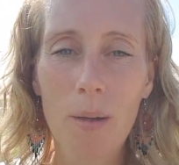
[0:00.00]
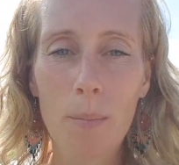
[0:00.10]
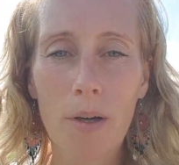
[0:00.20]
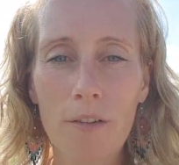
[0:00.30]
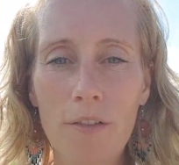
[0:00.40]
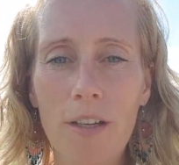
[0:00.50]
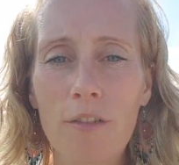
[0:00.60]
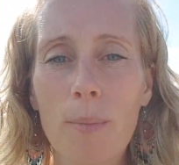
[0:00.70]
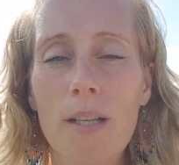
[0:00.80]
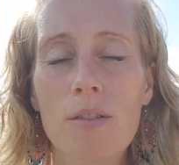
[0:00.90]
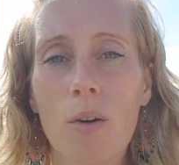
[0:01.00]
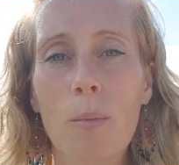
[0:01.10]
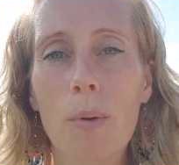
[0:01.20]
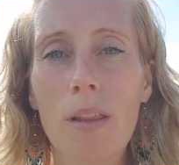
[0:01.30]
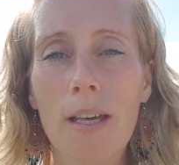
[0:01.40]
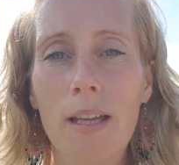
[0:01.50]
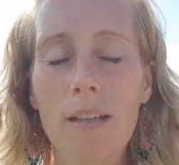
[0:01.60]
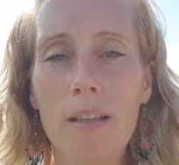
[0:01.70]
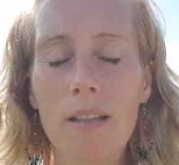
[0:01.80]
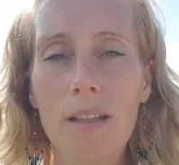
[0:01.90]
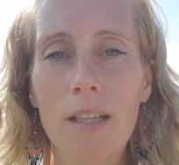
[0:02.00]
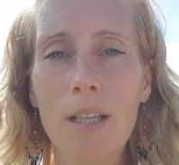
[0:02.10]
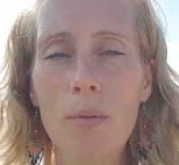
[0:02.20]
But a friend of mine told me that he